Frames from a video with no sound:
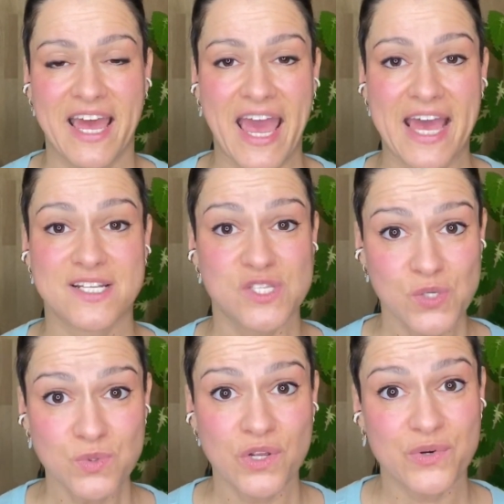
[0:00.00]
and
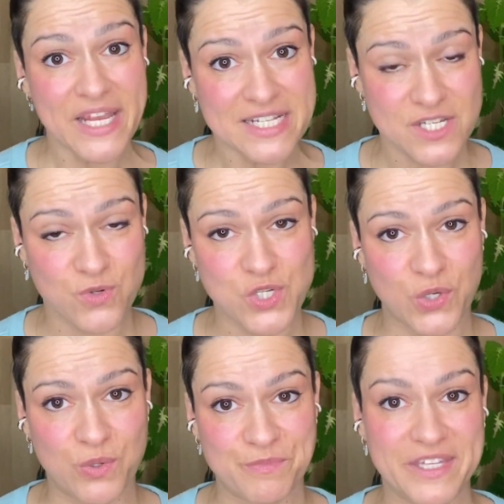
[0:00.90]
soon a radio
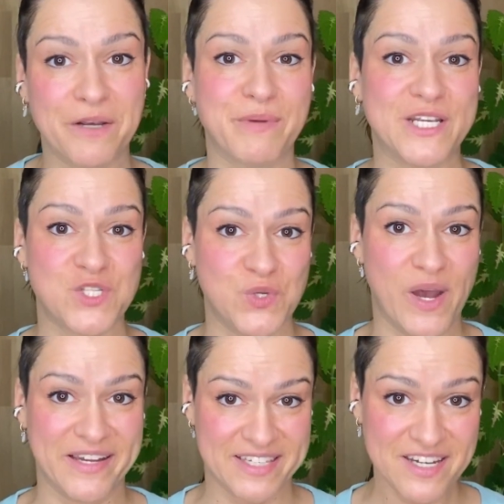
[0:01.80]
show done by two
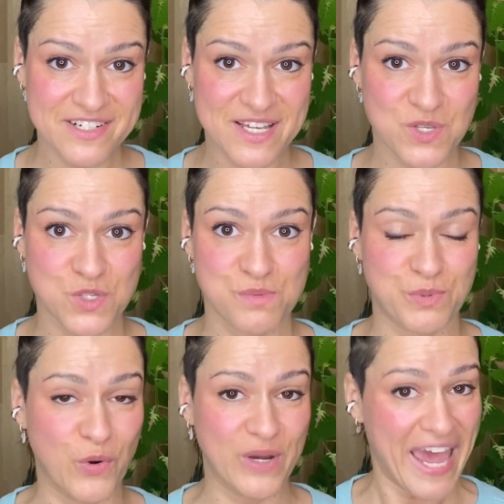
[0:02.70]
Hungarians who
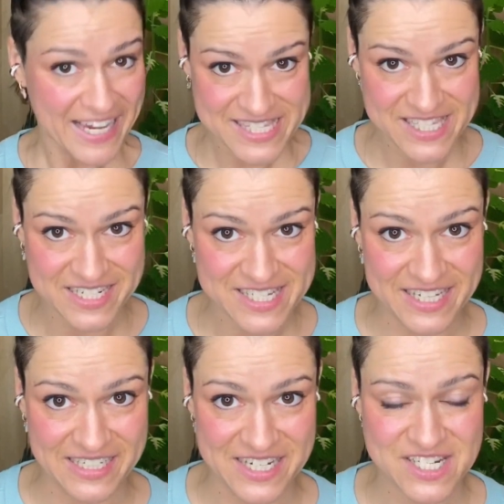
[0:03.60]
spoke excellent
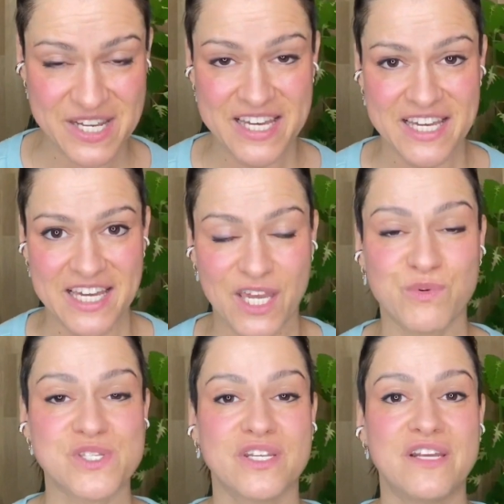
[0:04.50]
English. It
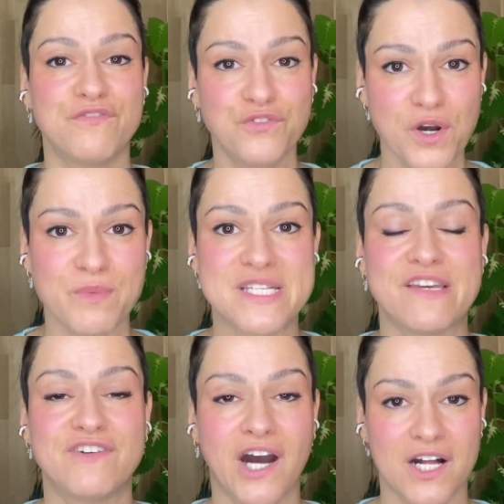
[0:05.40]
was an
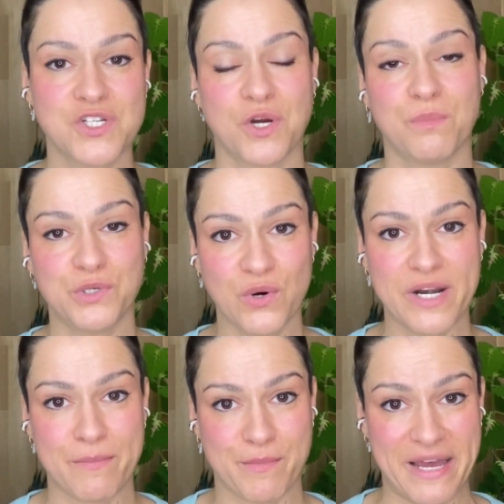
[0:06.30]
informative cultural
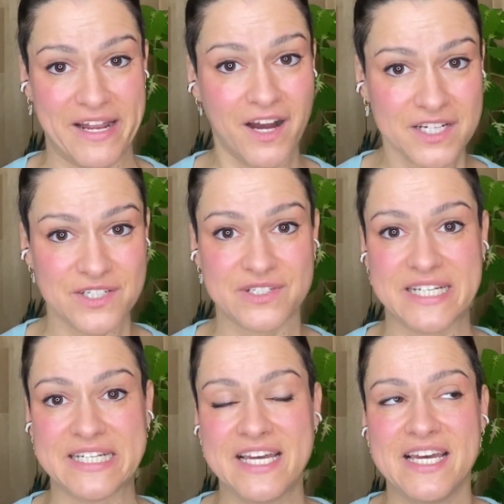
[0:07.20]
program about
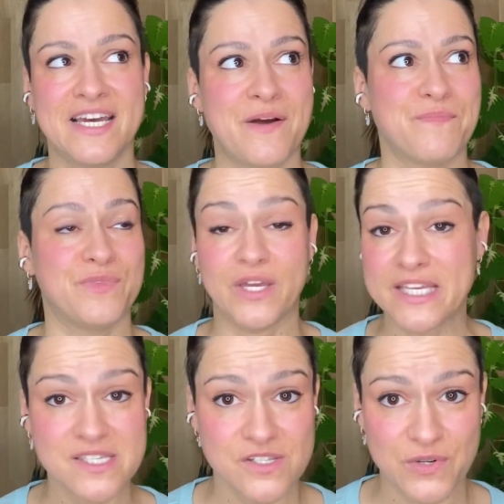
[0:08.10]
Hungary, the
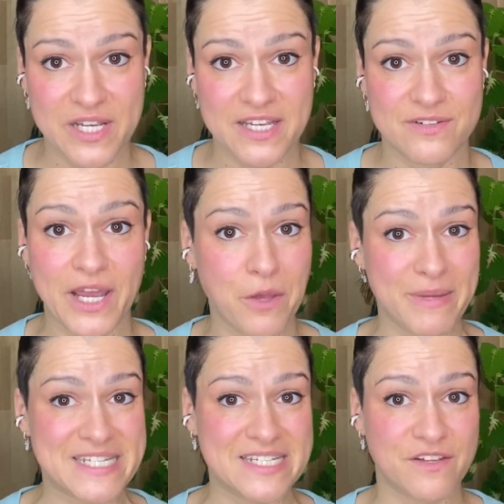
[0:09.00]
history,
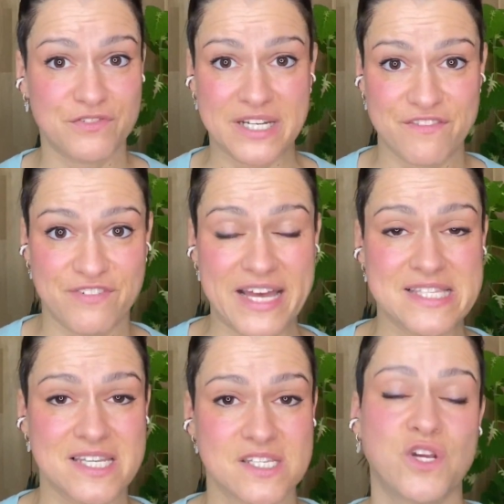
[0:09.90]
recommending different
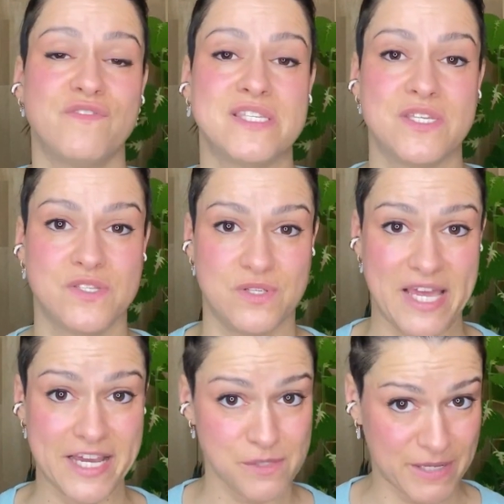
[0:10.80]
events and services to the
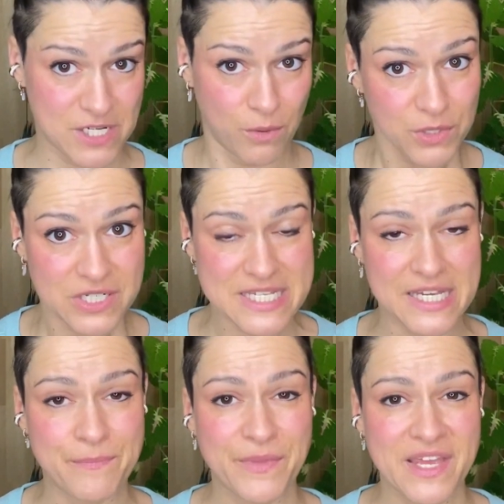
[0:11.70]
expat
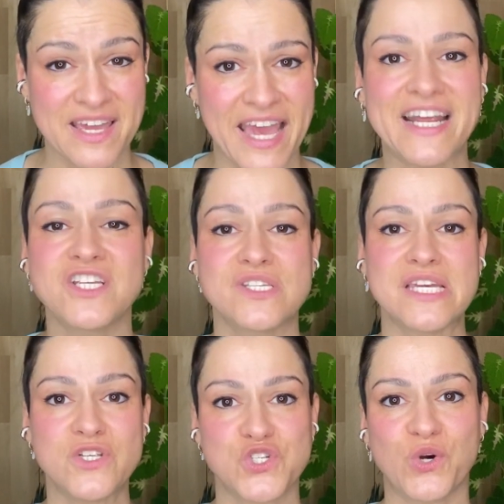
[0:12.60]
community. And I just
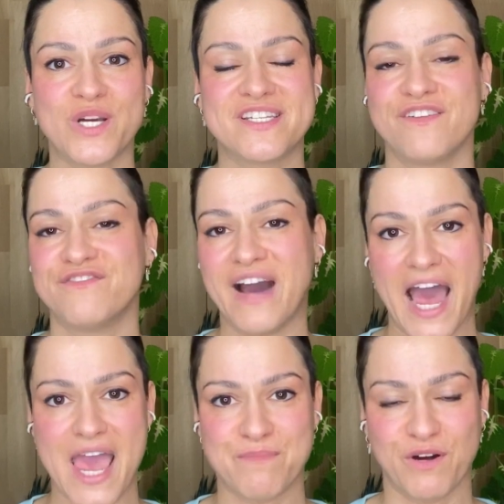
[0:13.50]
enjoyed the
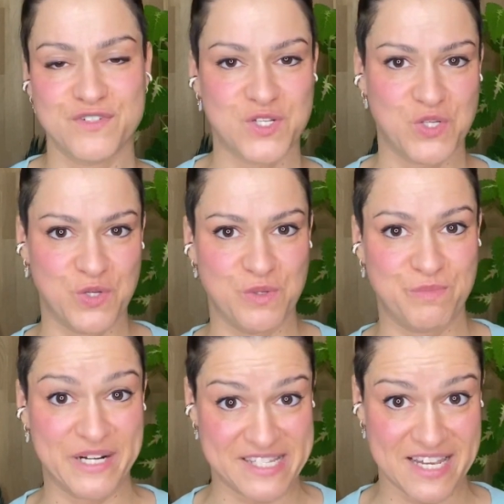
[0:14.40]
vibe of the two
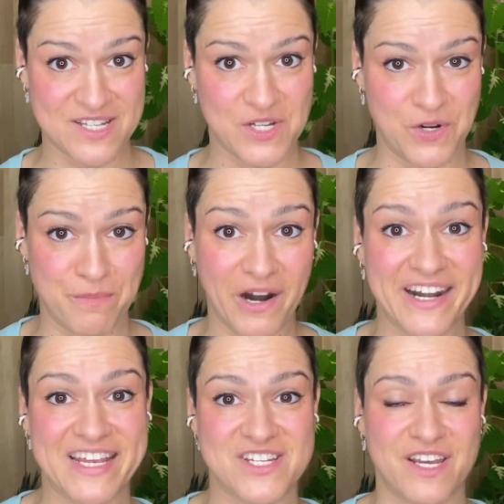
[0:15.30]
presenter,
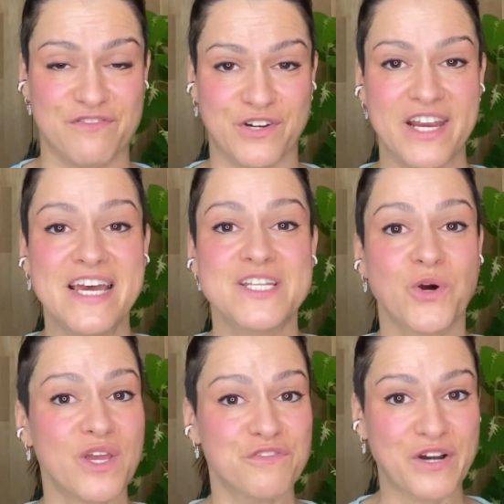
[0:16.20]
Mark and Jennifer,
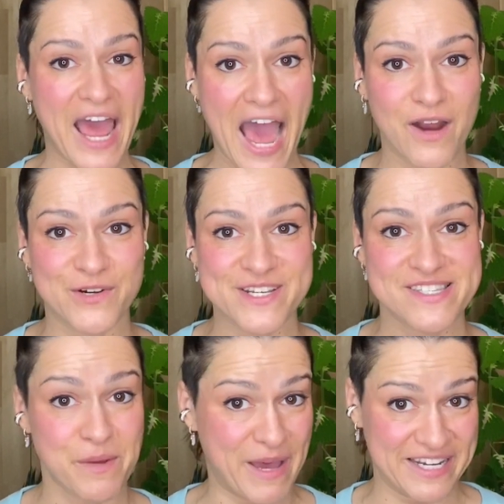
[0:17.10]
talking for
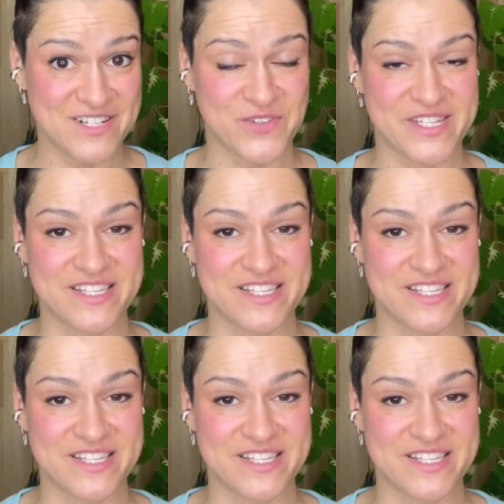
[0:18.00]
hours about interesting